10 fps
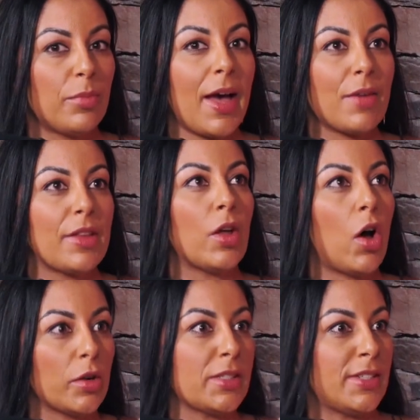having the
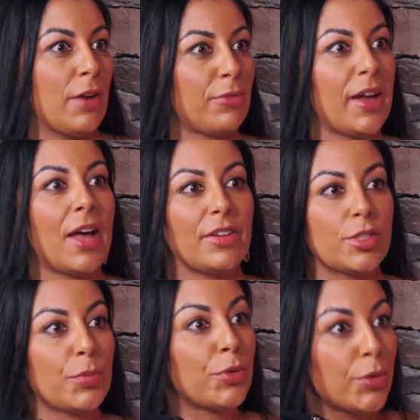hard stuff, right?
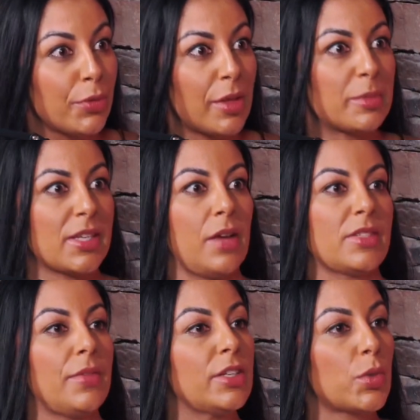Having to prove
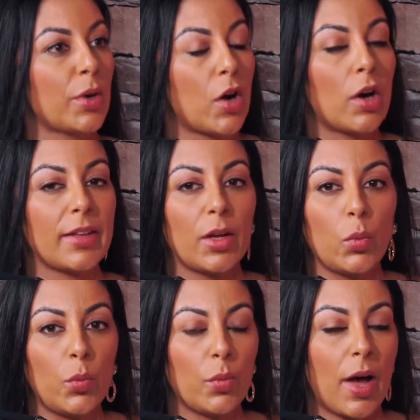themselves, having to work hard. Like
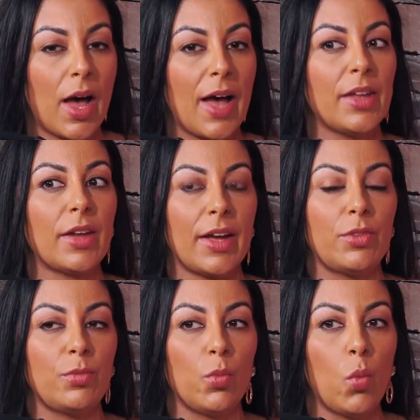
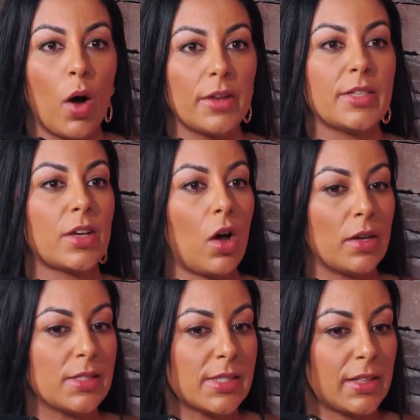I want to
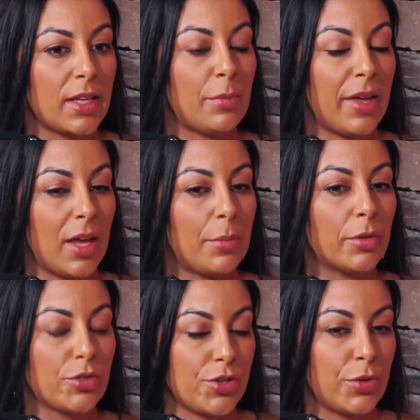constantly be
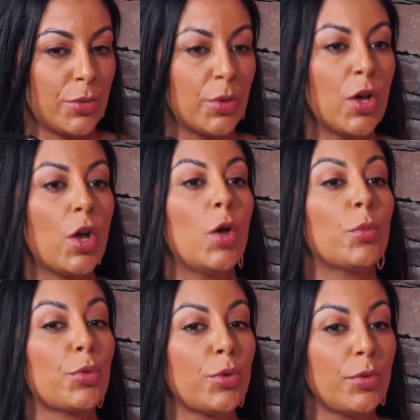able to
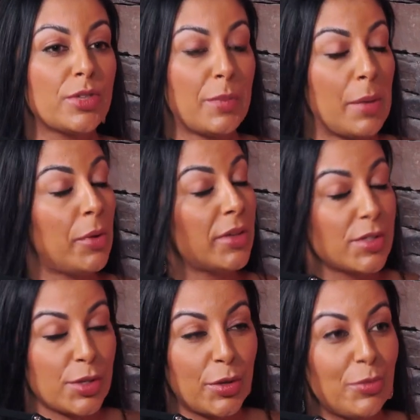prove to people. And
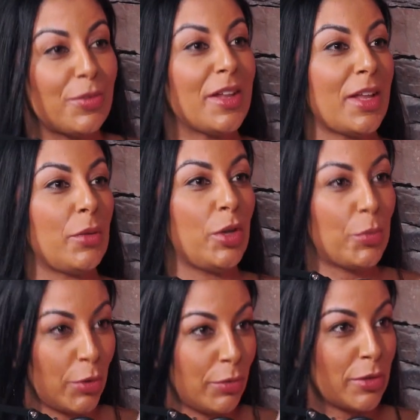it's a good feeling when you
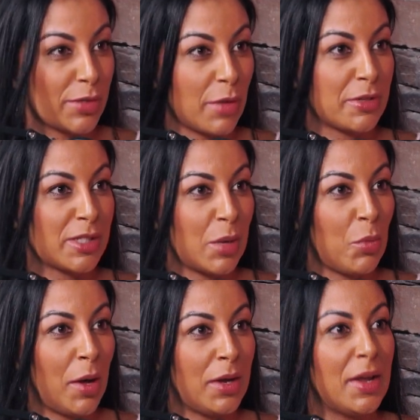prove yourself to
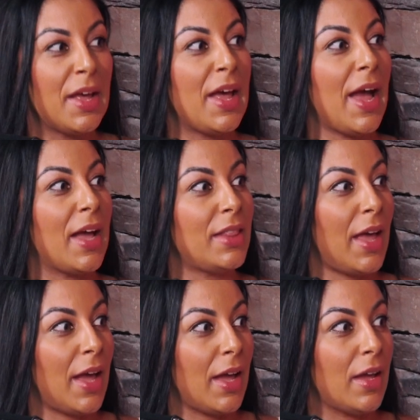someone and
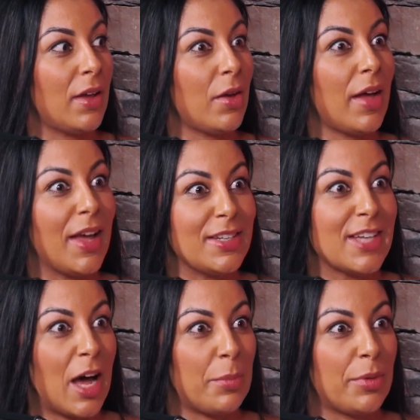they
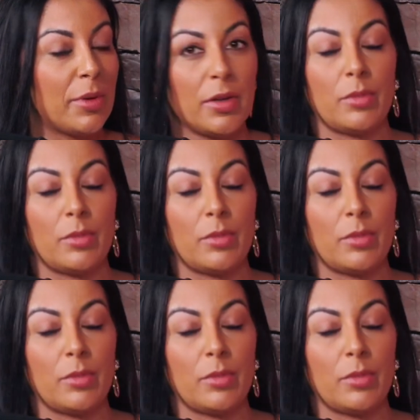end up